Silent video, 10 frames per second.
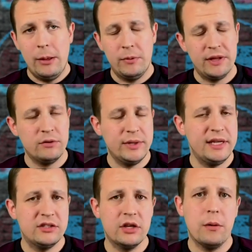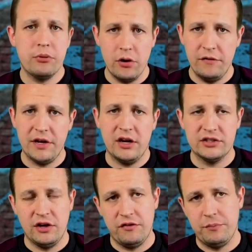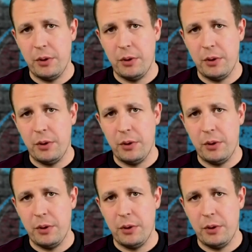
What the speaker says: Well, then we need to start proving ourselves.